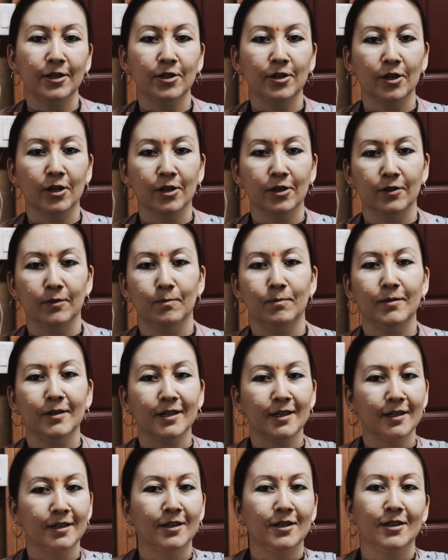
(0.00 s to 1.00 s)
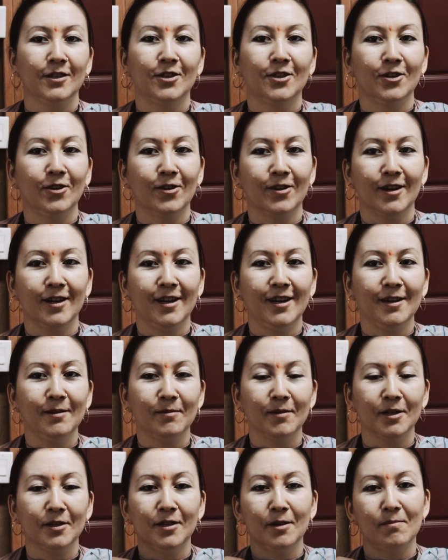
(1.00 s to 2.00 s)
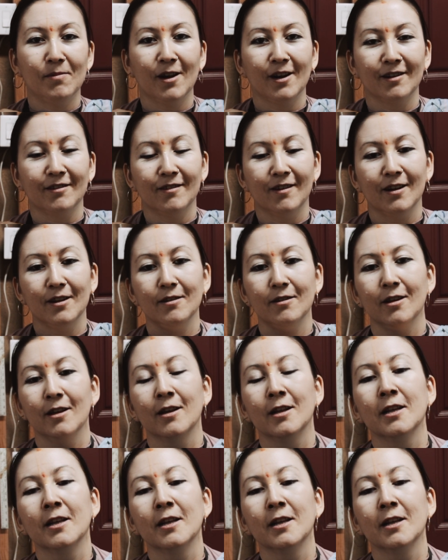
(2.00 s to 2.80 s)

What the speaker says: so please sorry about the background.